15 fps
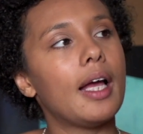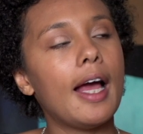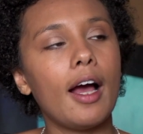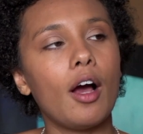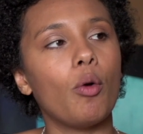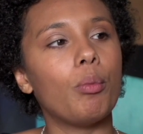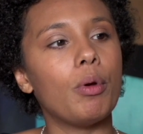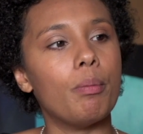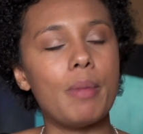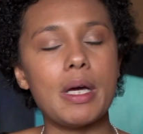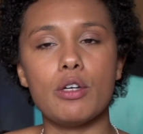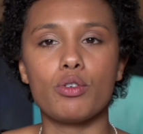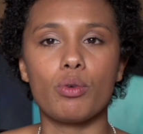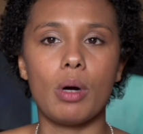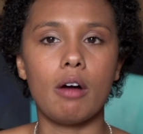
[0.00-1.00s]
help and
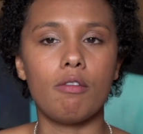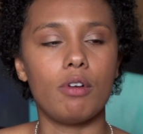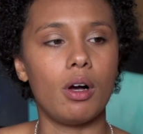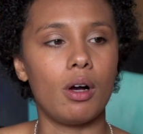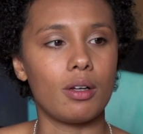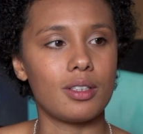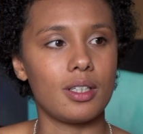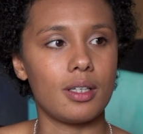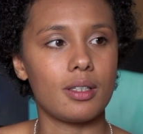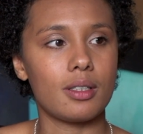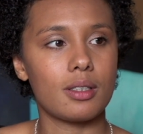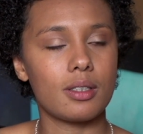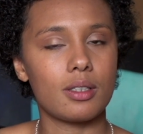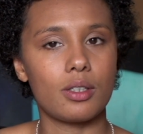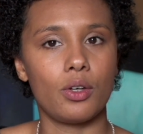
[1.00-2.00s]
mentor other
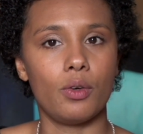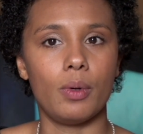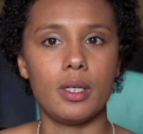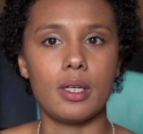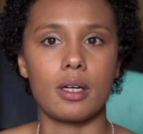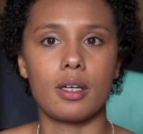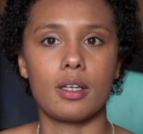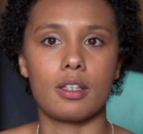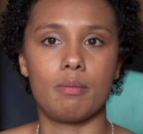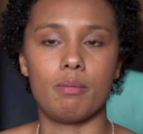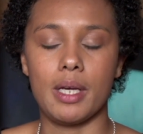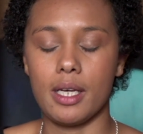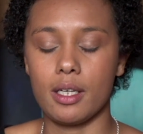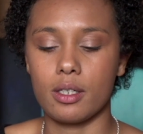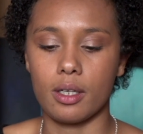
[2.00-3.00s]
artists who are younger than
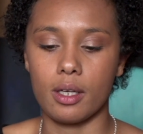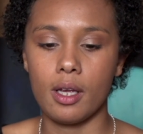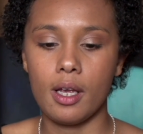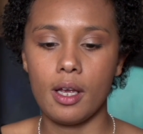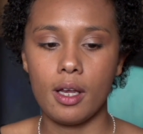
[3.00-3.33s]
me to